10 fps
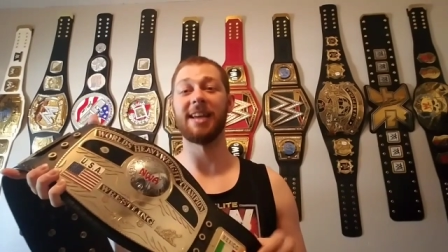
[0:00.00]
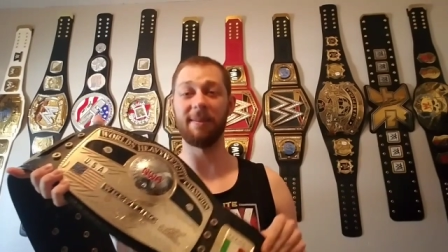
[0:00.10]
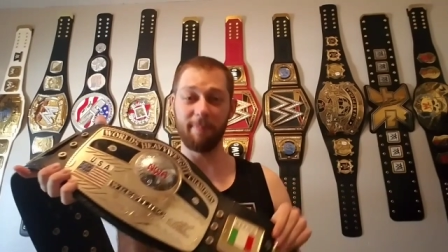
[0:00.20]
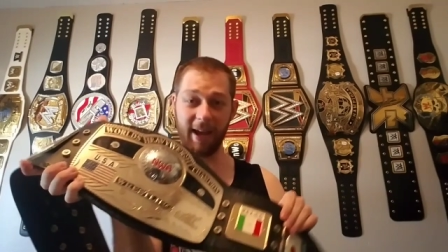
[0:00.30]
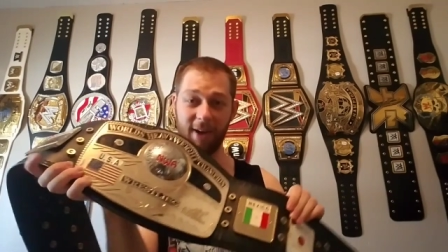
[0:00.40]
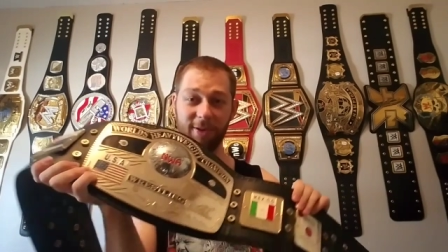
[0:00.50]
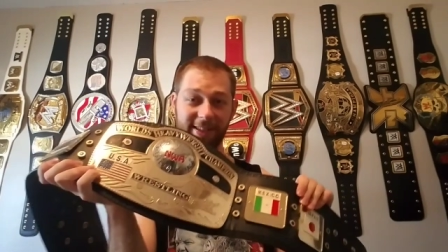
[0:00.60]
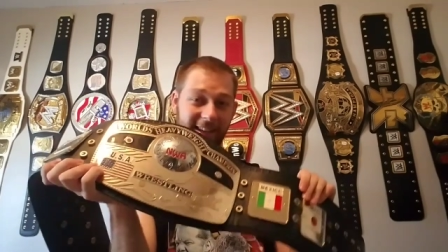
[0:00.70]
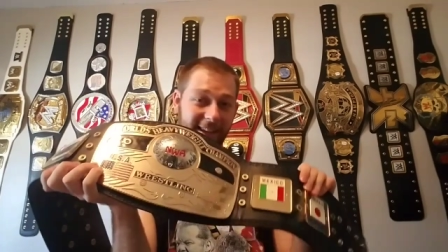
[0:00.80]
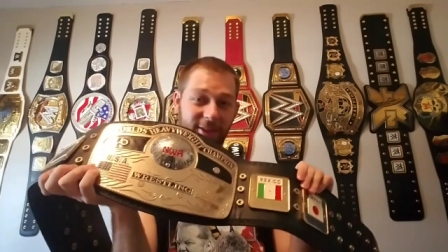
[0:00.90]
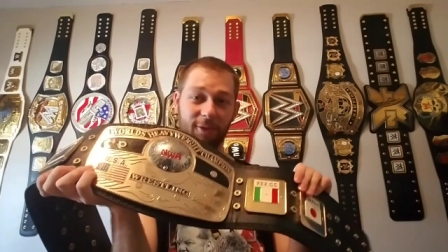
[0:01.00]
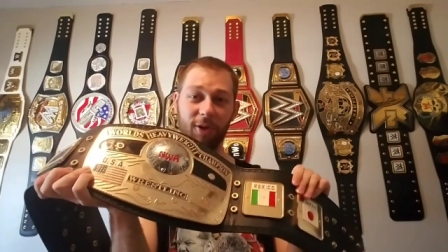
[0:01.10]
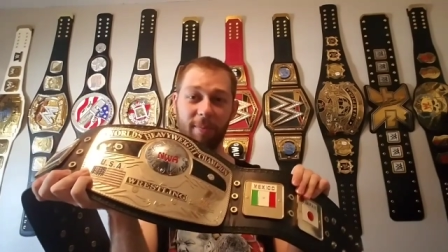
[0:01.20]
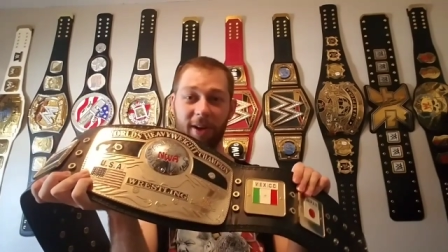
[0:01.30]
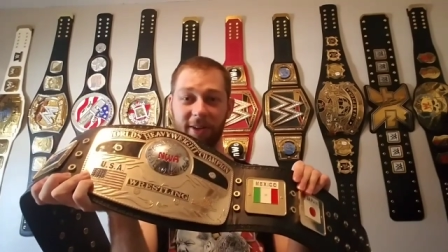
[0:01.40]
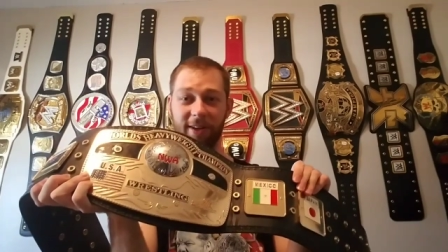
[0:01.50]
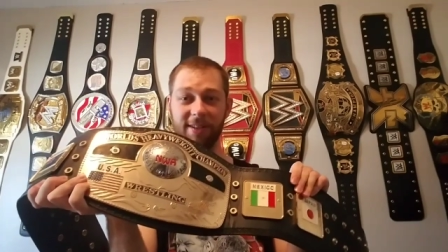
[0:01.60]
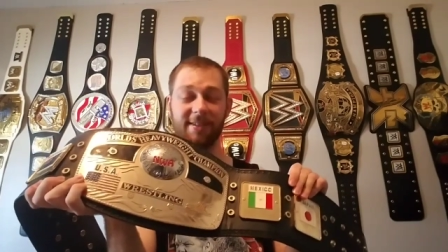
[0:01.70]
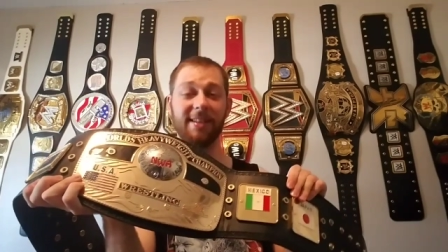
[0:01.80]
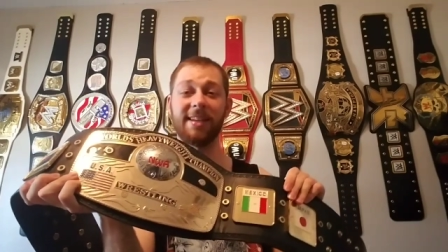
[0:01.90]
10 pounds like the real belt
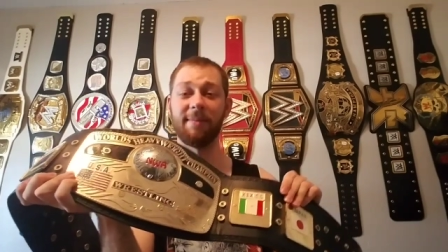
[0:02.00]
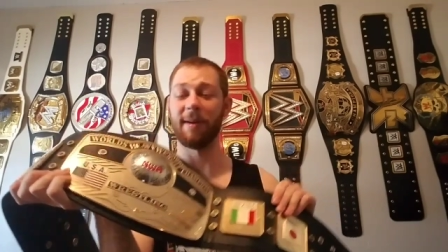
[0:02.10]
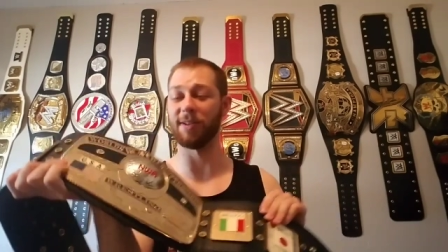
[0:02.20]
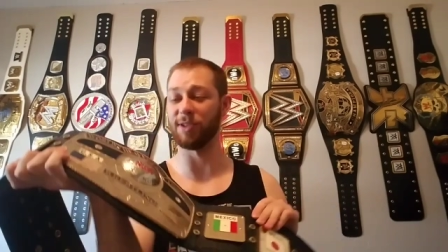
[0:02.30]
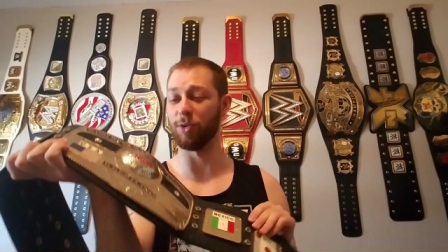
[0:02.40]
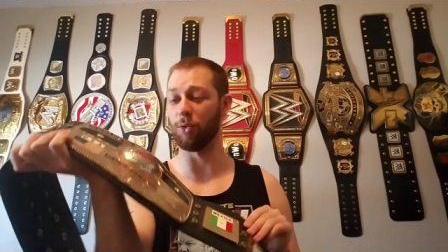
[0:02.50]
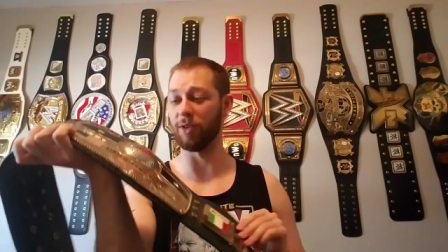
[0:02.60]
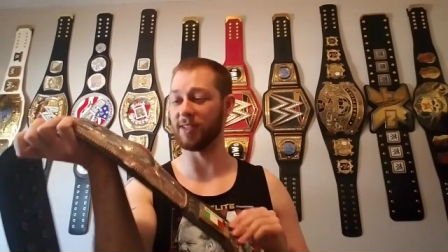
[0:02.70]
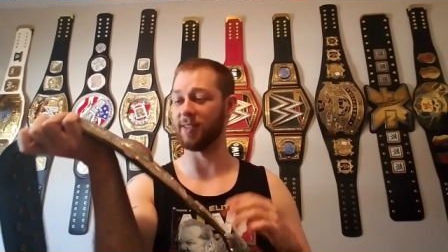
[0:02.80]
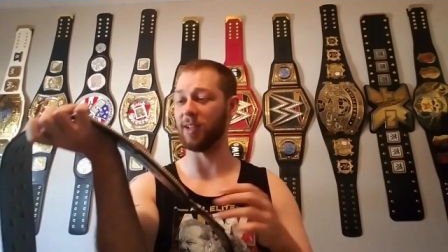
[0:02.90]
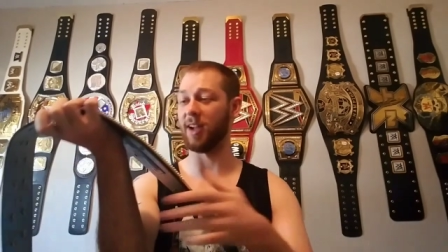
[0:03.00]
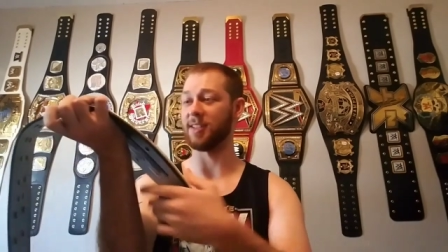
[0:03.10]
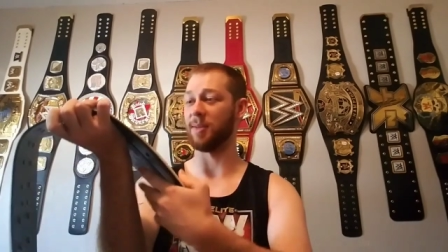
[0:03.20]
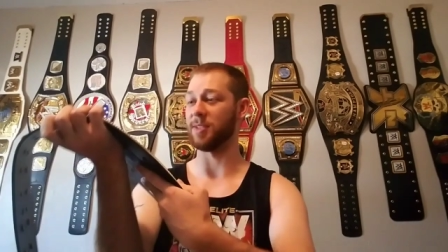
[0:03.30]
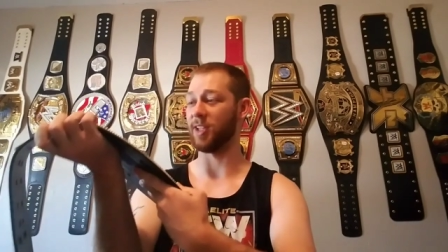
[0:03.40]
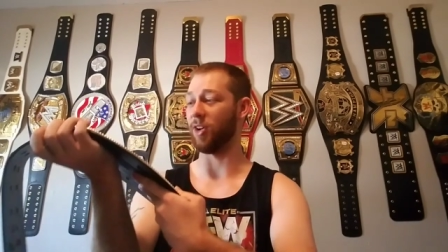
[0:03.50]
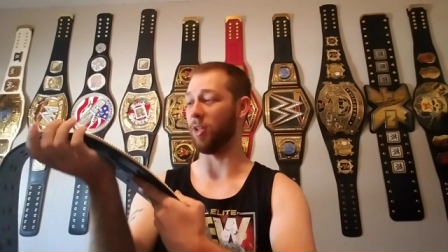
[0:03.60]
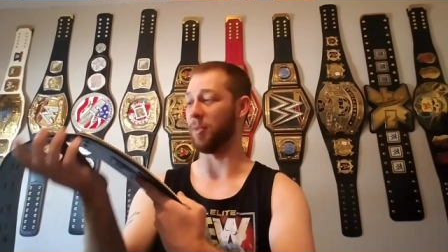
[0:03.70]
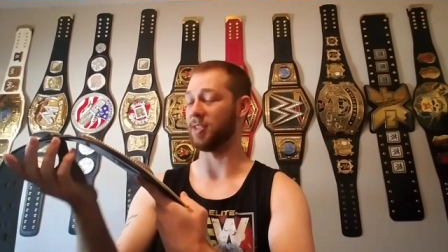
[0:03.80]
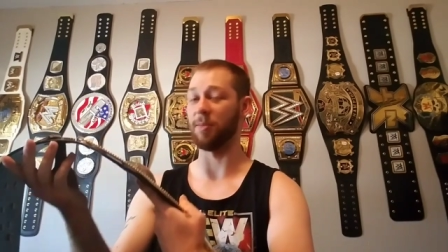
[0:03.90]
is, the 10 pounds of gold is a lot of times they call
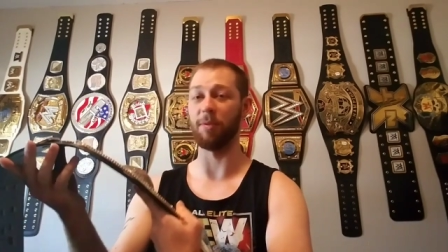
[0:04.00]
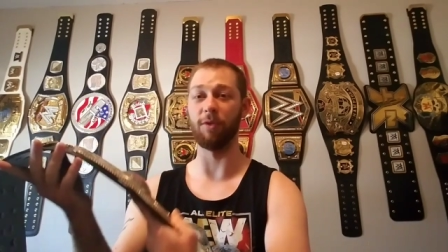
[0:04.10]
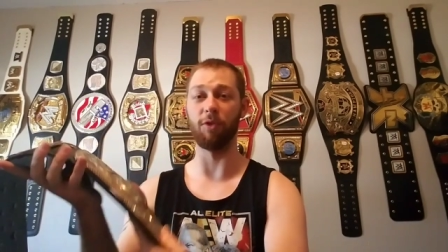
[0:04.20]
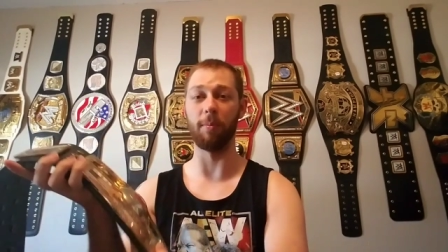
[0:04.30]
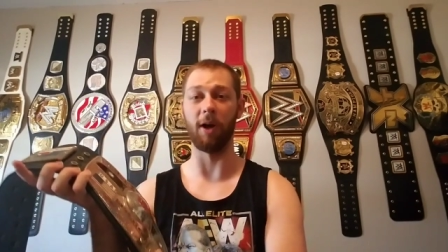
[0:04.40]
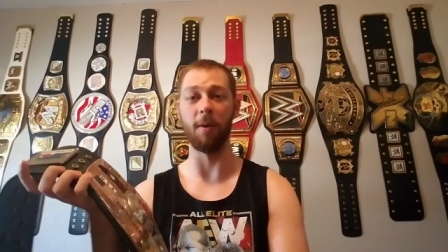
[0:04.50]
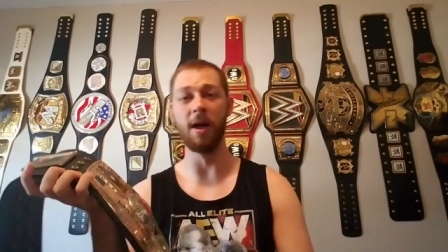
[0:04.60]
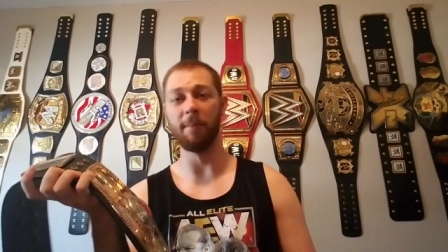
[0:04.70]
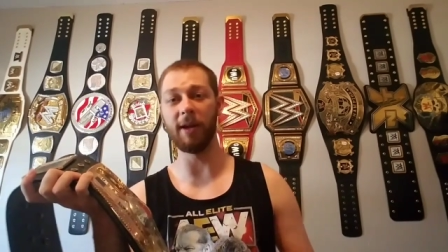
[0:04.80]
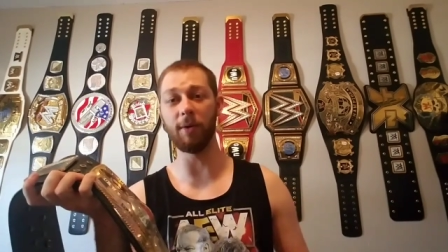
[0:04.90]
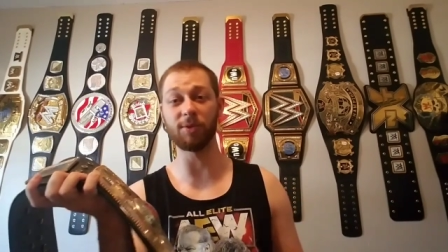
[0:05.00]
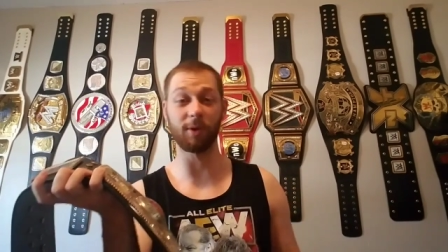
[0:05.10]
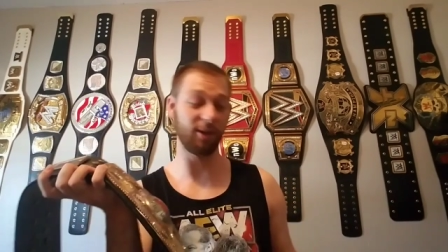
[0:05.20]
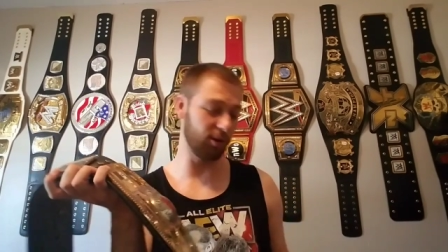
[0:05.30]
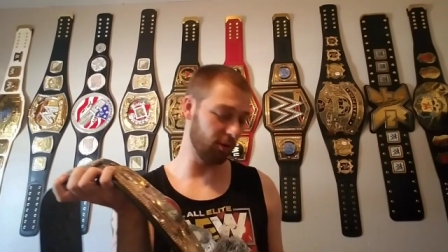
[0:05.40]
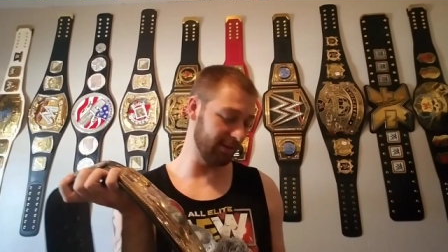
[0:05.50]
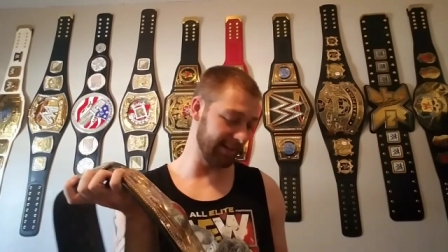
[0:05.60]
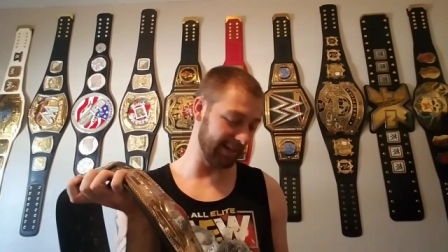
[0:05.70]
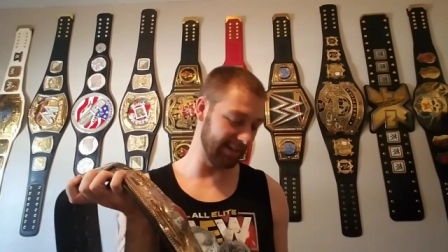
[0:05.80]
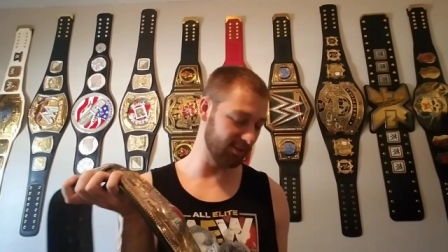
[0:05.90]
it, but it's a beautiful belt. But anyways, we're gonna go and
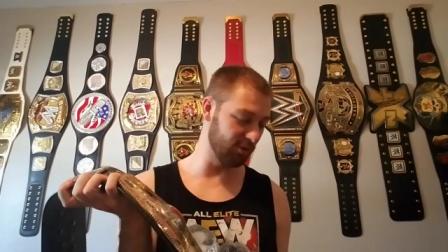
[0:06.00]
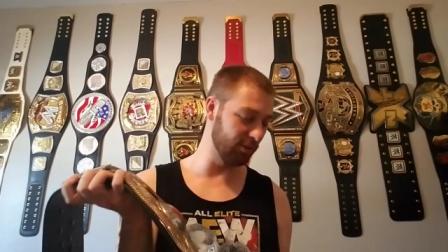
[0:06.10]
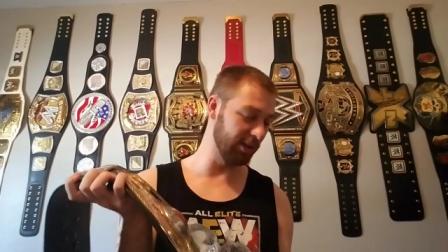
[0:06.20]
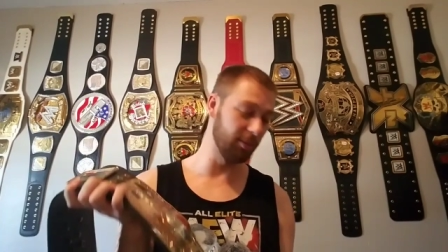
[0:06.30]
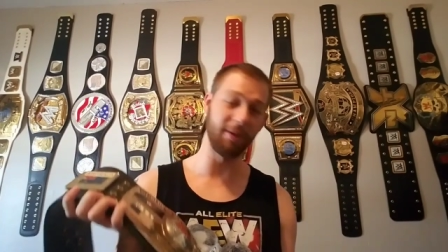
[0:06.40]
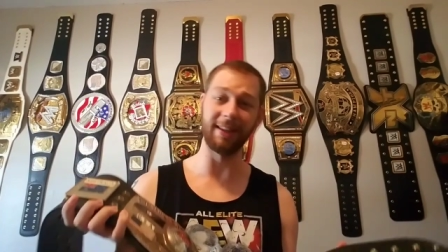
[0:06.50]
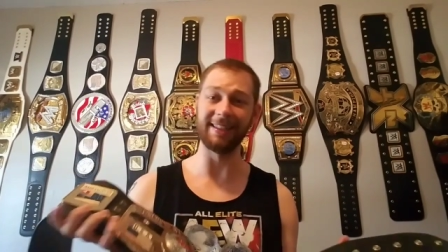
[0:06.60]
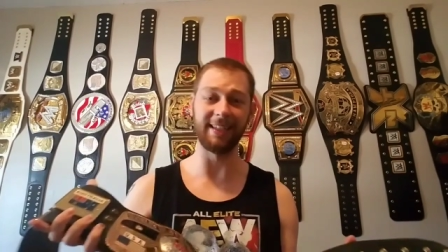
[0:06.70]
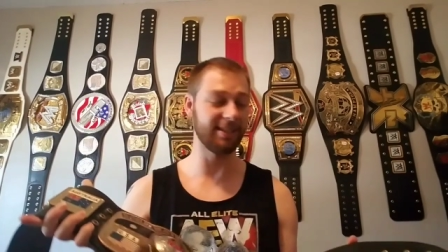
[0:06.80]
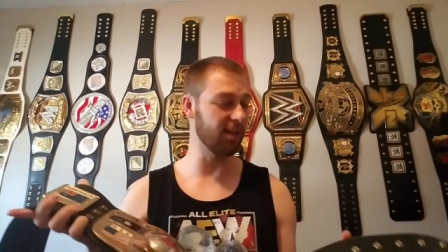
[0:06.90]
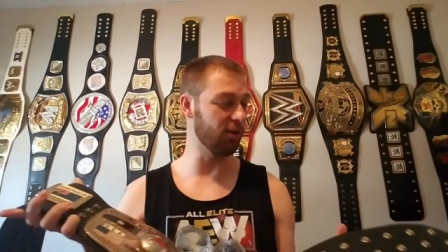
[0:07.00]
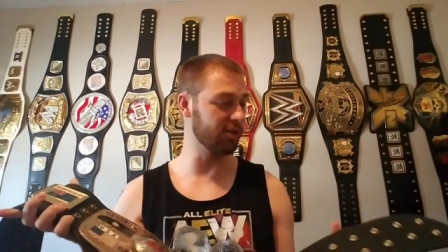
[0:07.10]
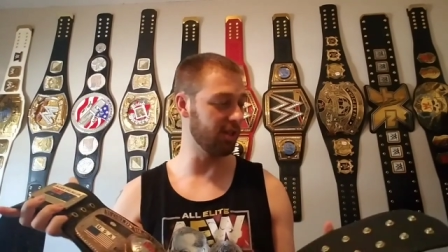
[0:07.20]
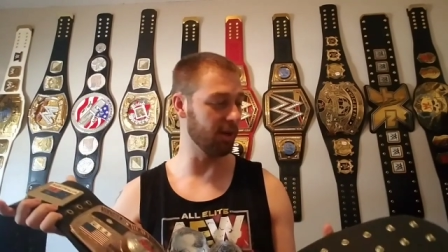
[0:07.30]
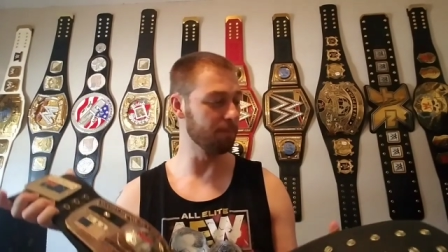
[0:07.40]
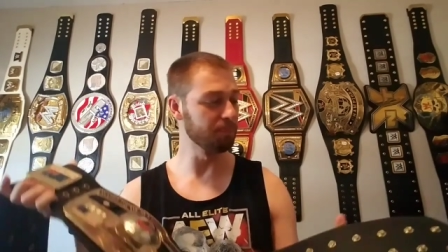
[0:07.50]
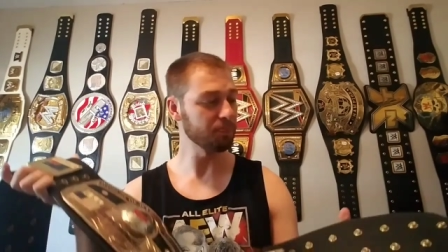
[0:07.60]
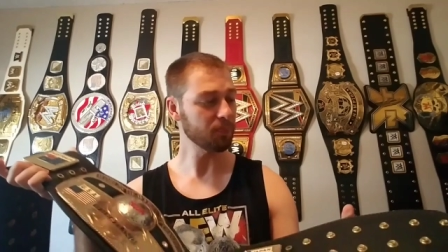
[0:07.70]
get into a little bit of the details here.